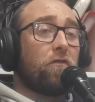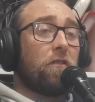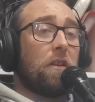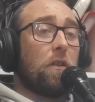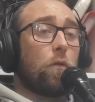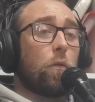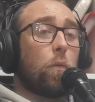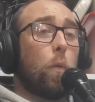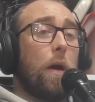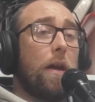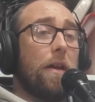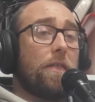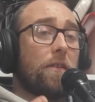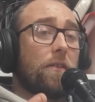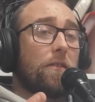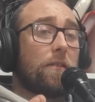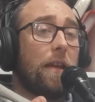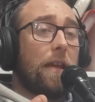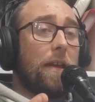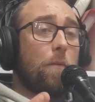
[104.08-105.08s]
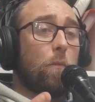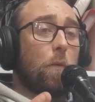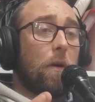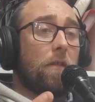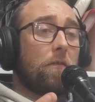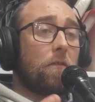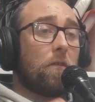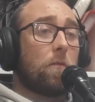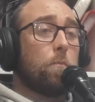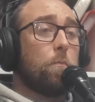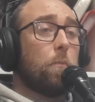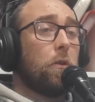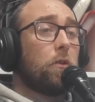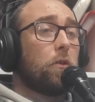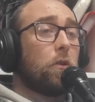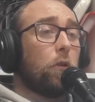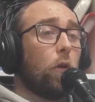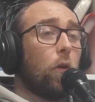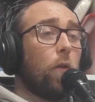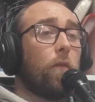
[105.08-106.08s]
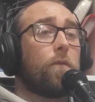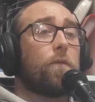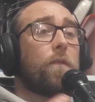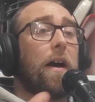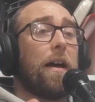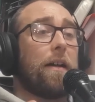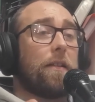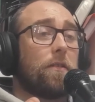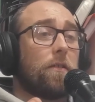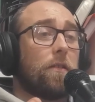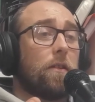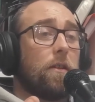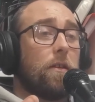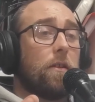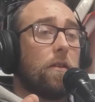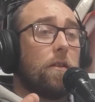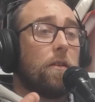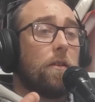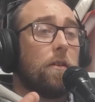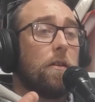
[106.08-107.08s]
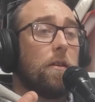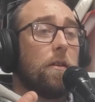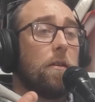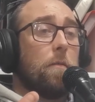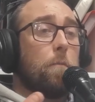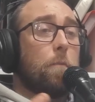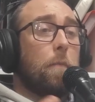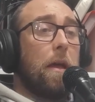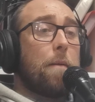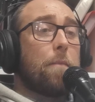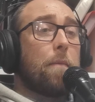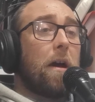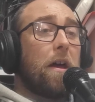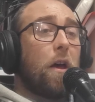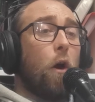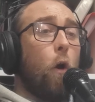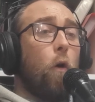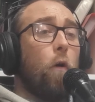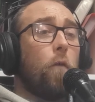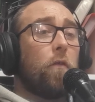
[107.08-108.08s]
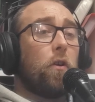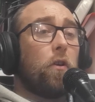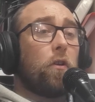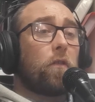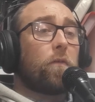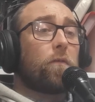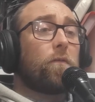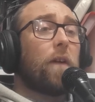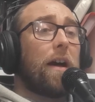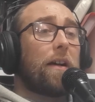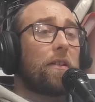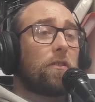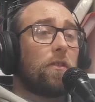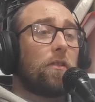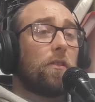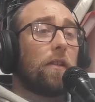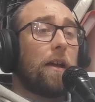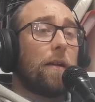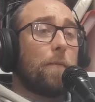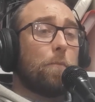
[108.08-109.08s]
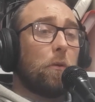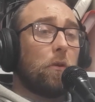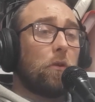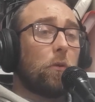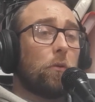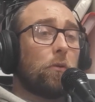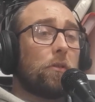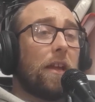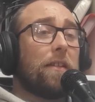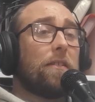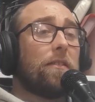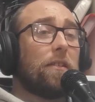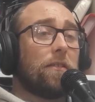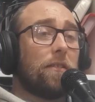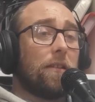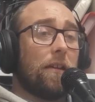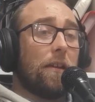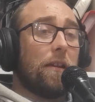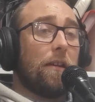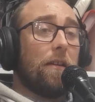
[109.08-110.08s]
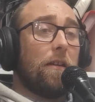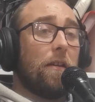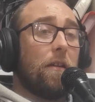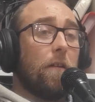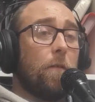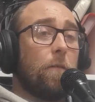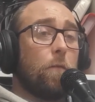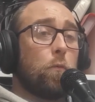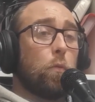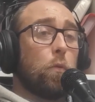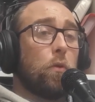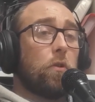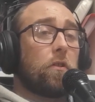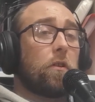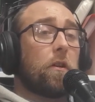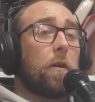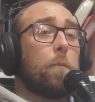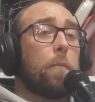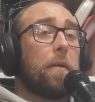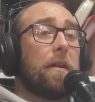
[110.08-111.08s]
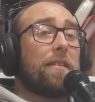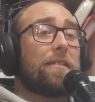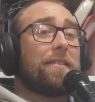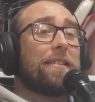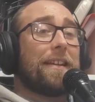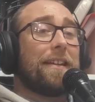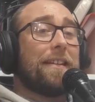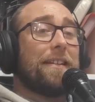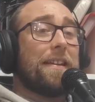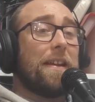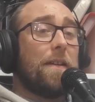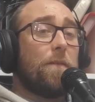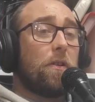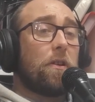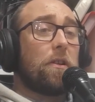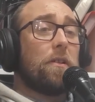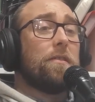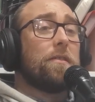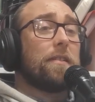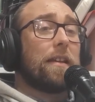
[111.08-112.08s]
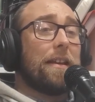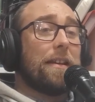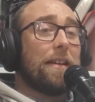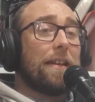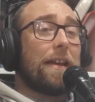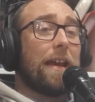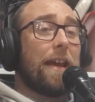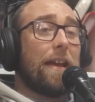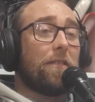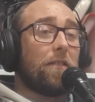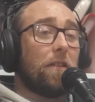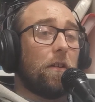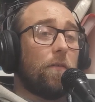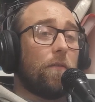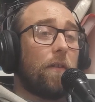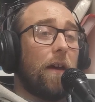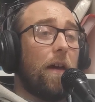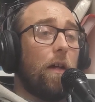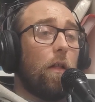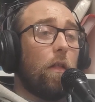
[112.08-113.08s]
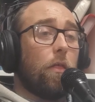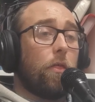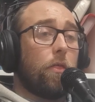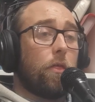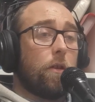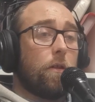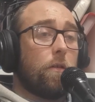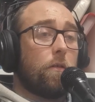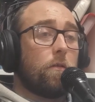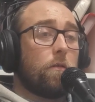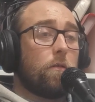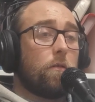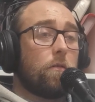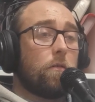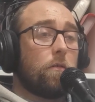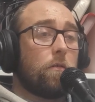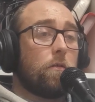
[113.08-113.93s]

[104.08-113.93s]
It treats weight the same whether it's muscle or fat. BMI overlooks factors like muscle density, which can be a significant indicator of health.